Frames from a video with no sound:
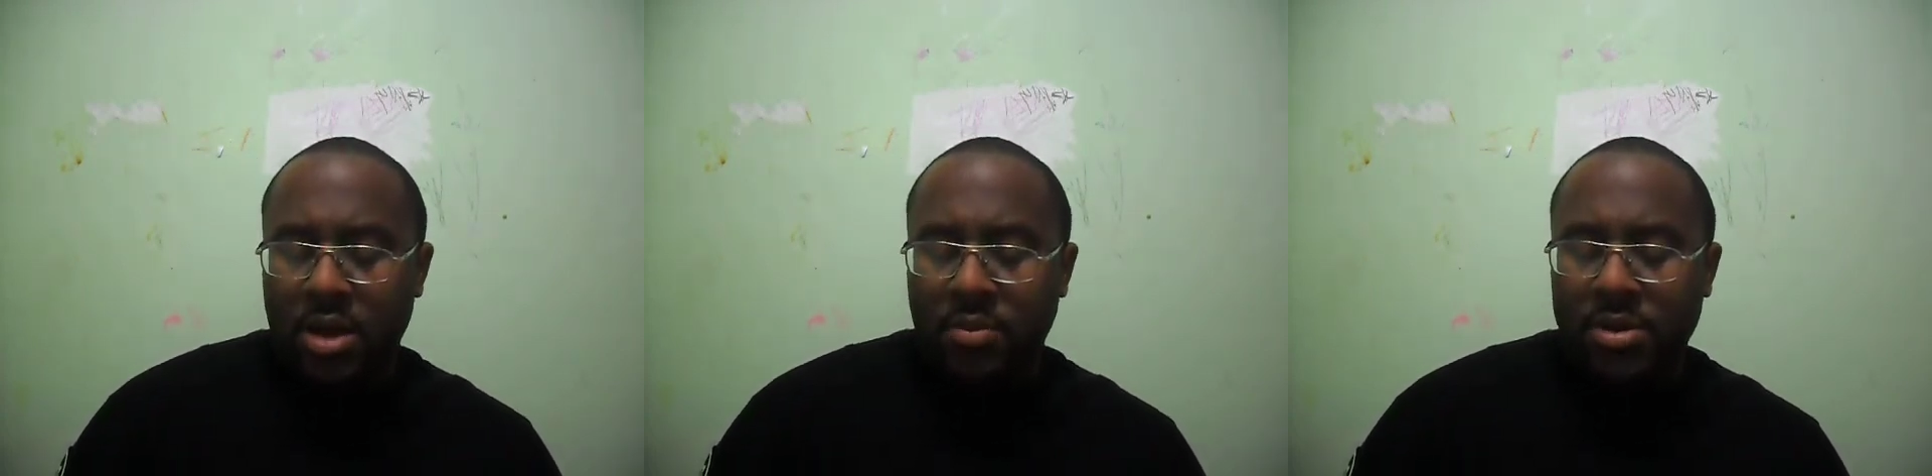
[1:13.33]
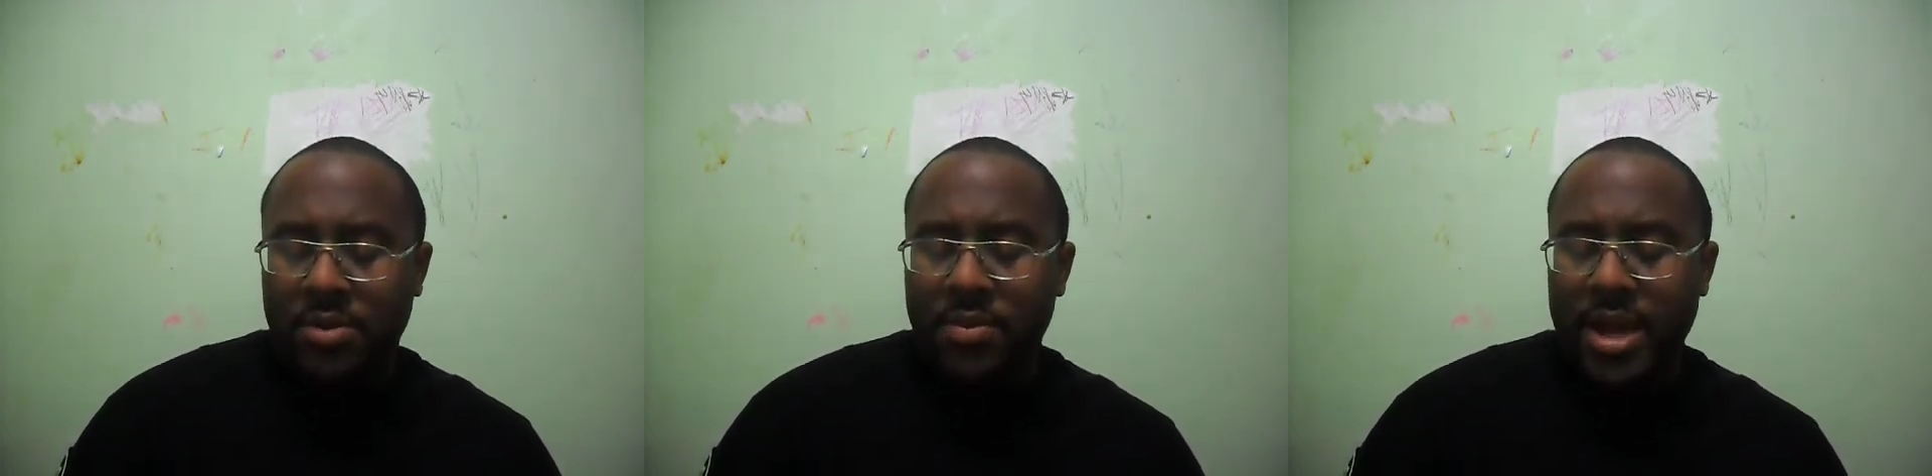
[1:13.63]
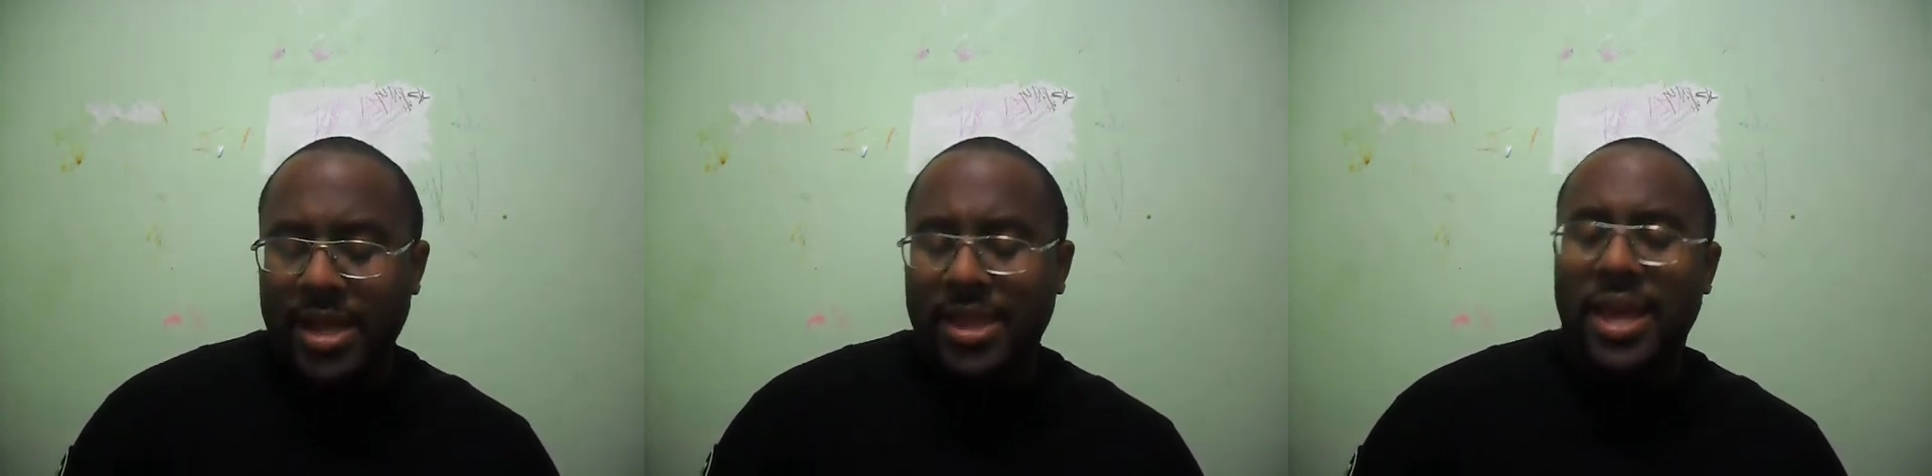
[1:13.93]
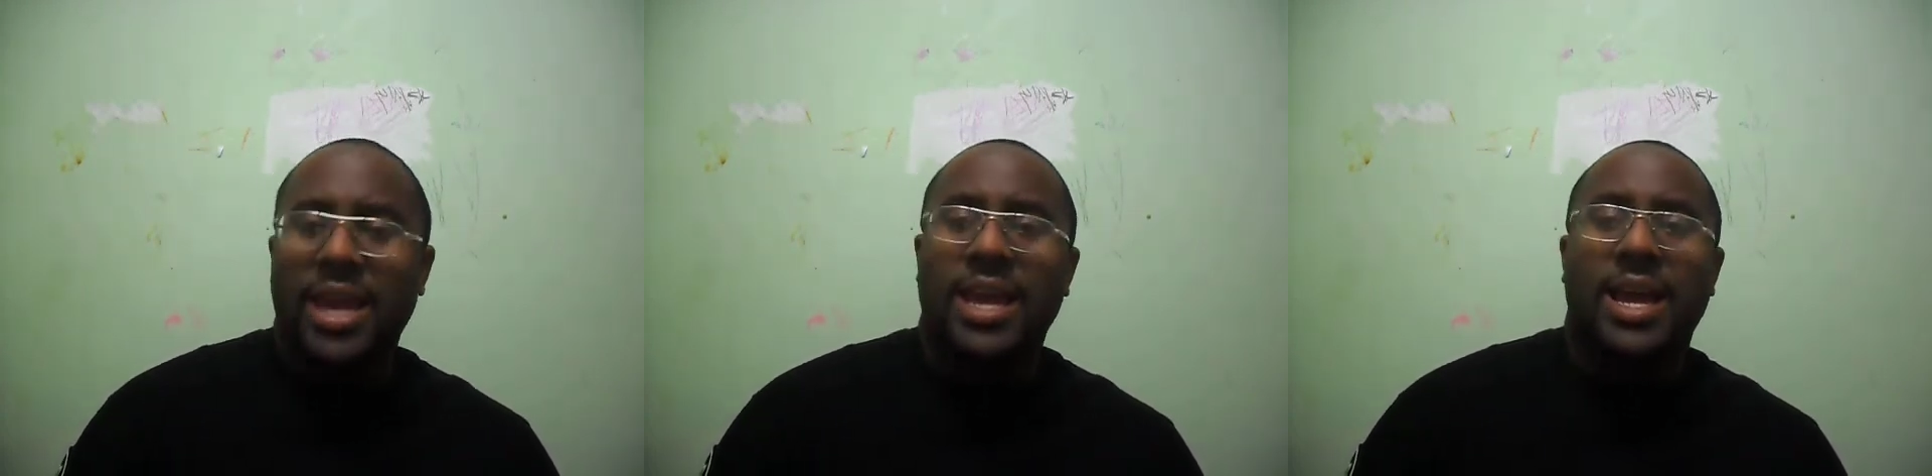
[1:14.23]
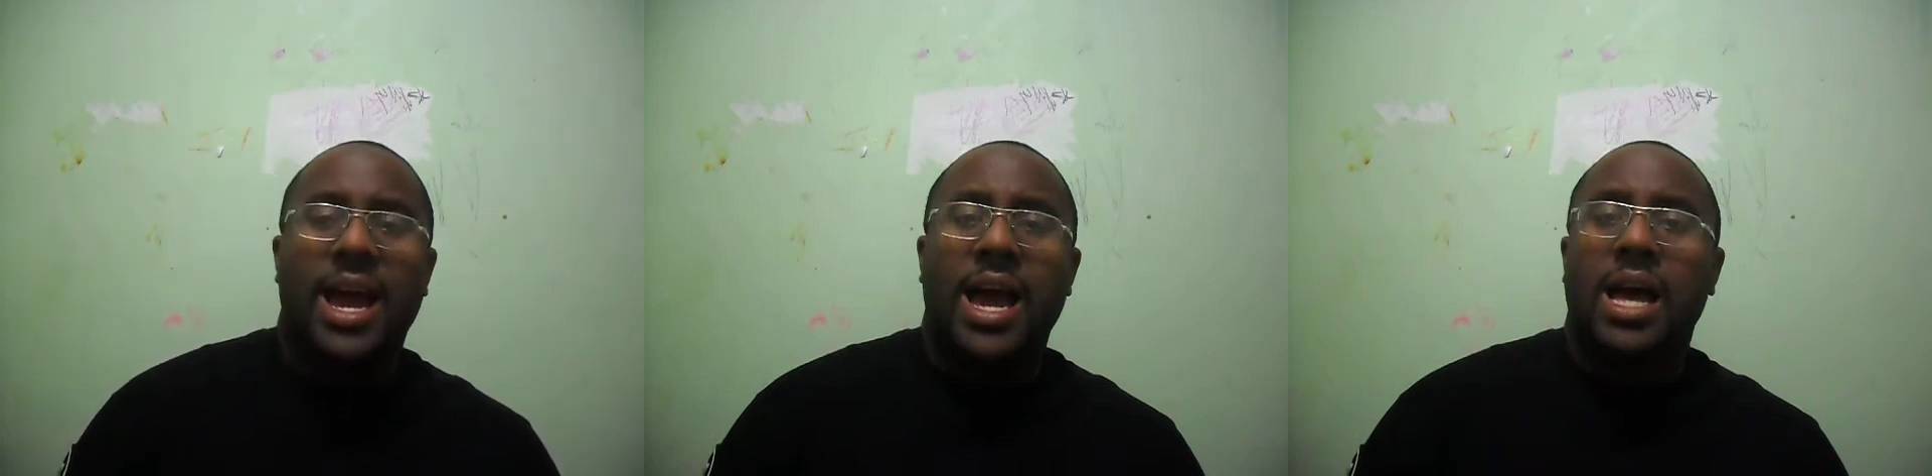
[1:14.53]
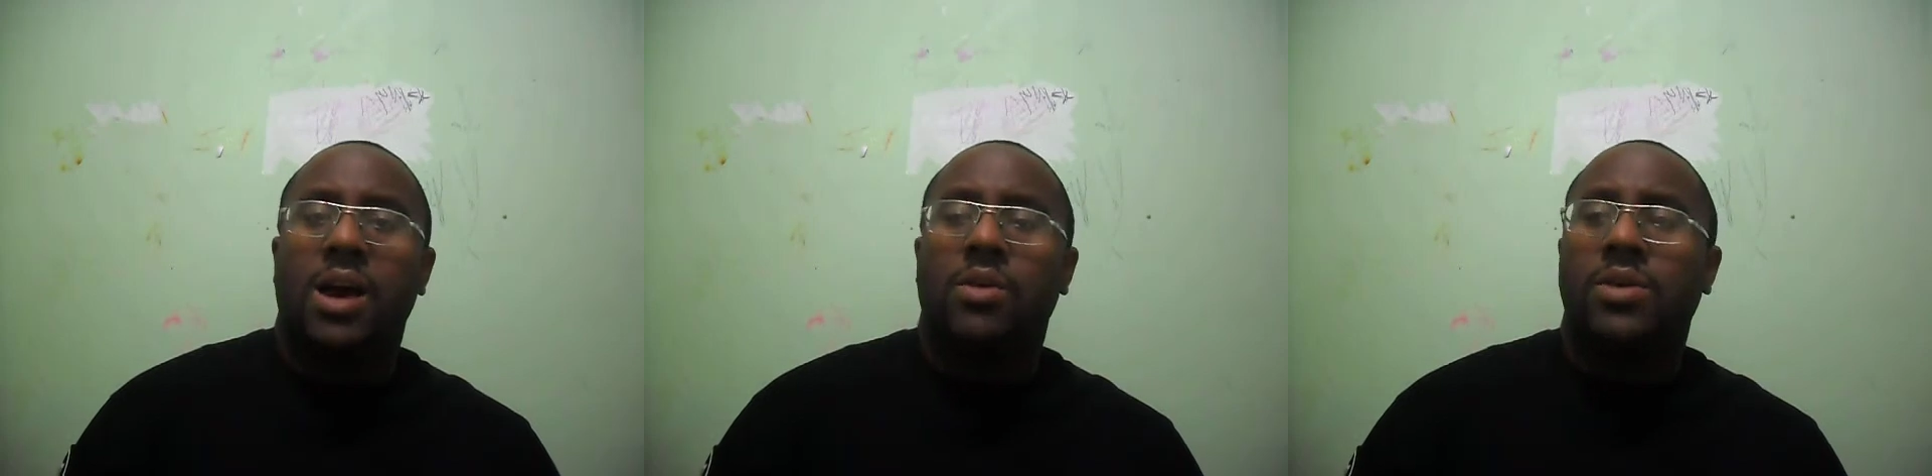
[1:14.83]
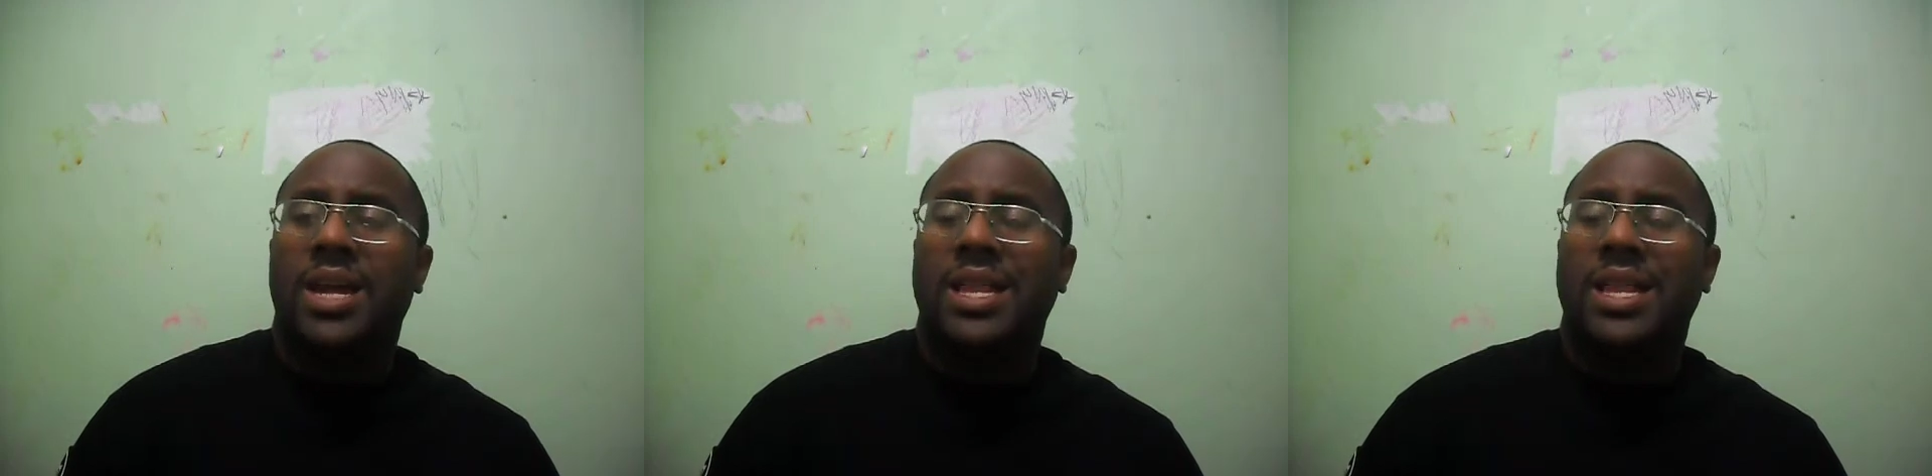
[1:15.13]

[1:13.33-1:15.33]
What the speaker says: the main thing, what I